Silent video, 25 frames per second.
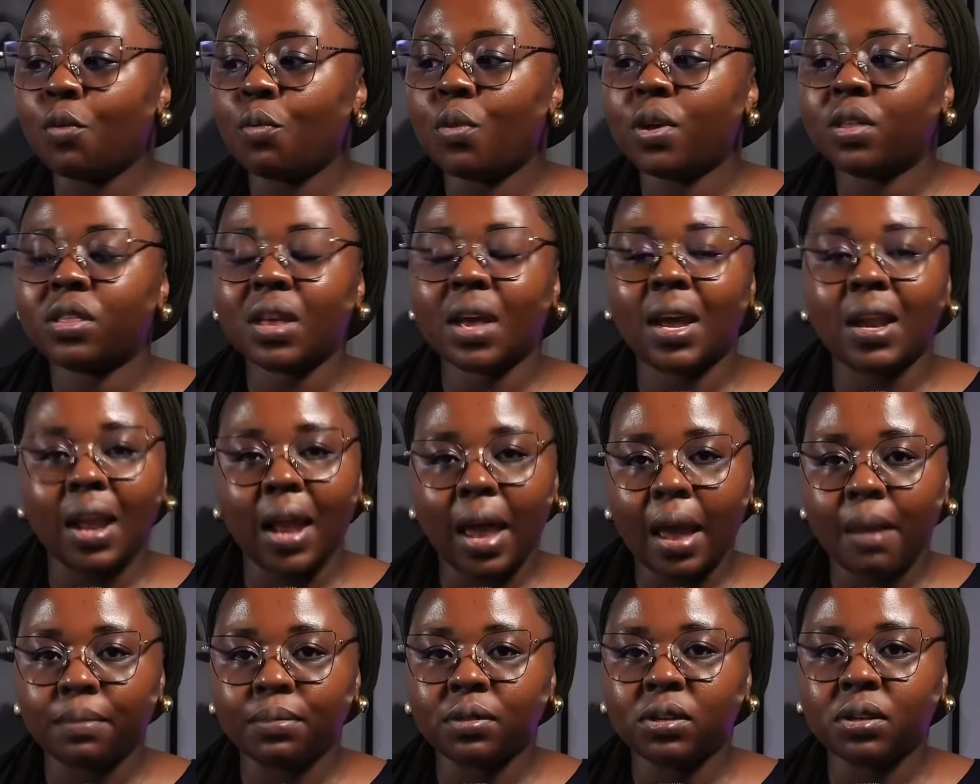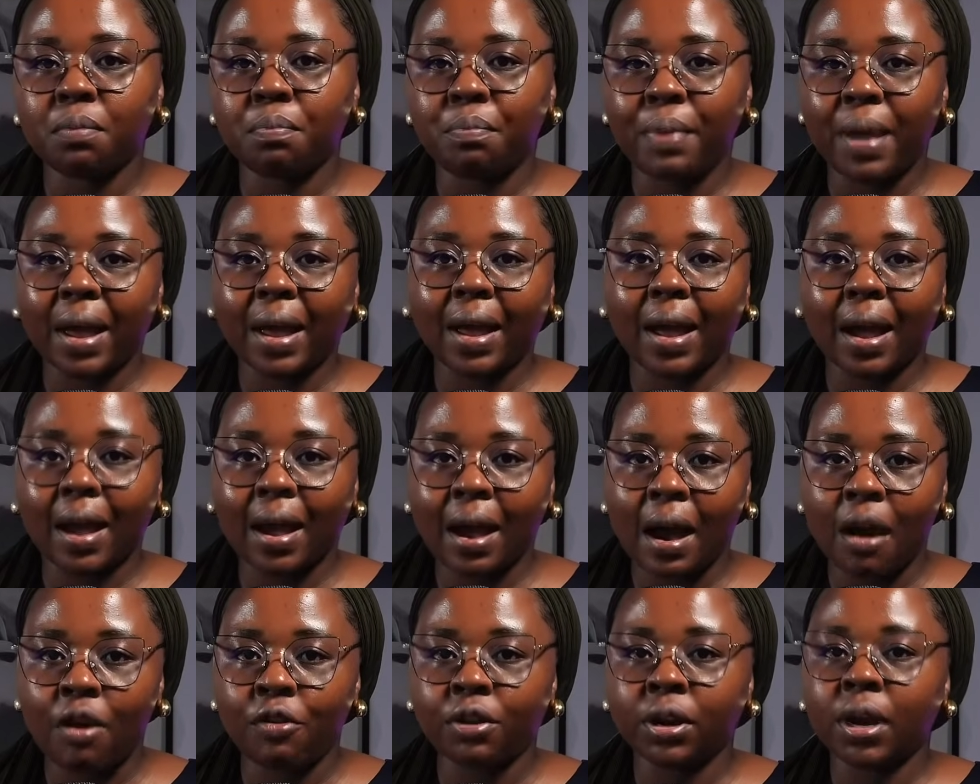with an empty bank
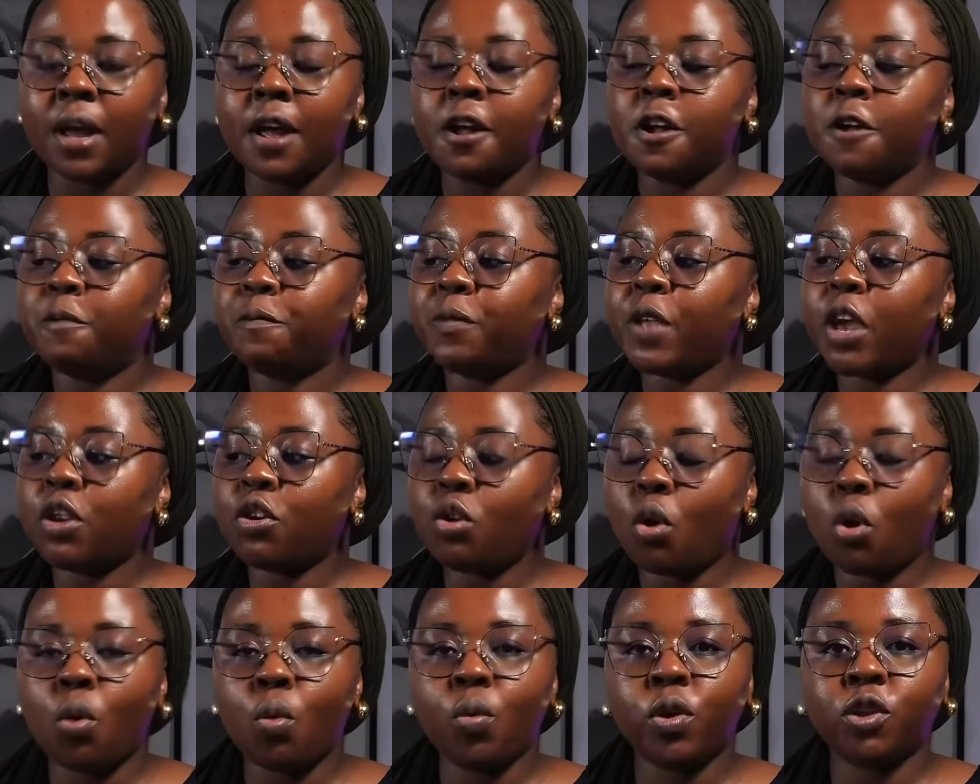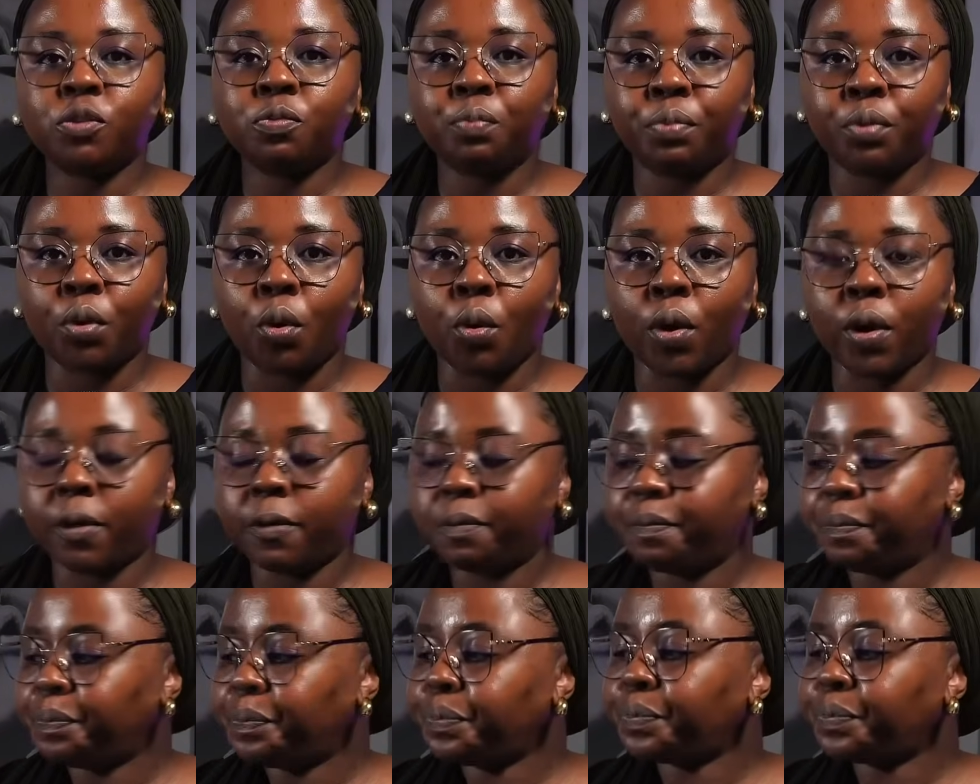account and always broke?